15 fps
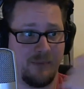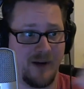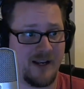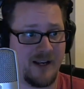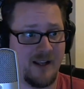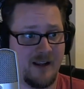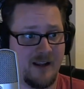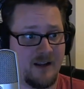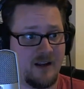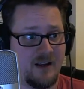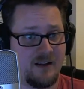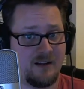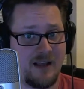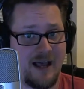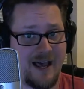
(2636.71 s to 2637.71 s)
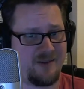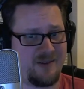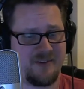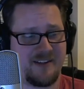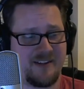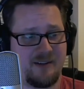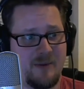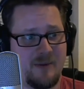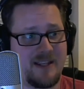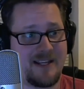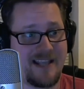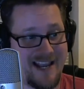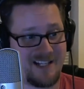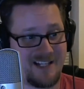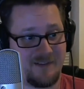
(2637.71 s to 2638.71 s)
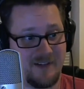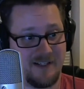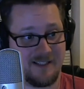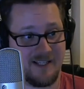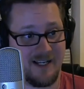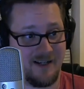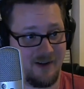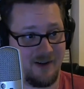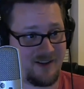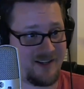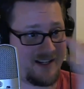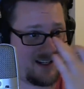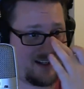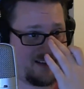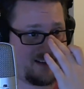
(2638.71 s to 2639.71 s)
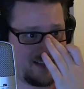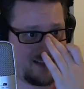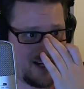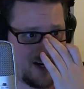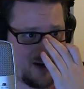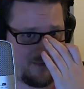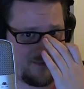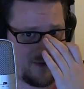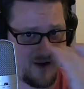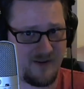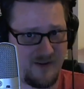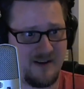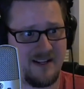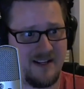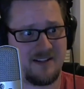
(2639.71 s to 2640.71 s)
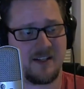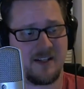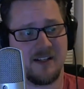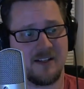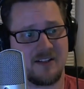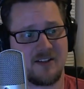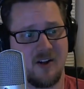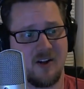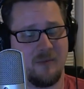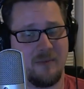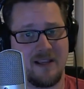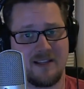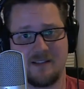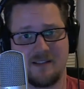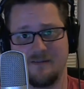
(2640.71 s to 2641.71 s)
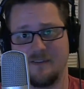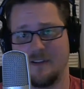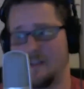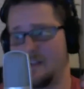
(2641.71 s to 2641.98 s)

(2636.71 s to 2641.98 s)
But I don't think that would be the case for Nintendo. I think if you have an instant install base of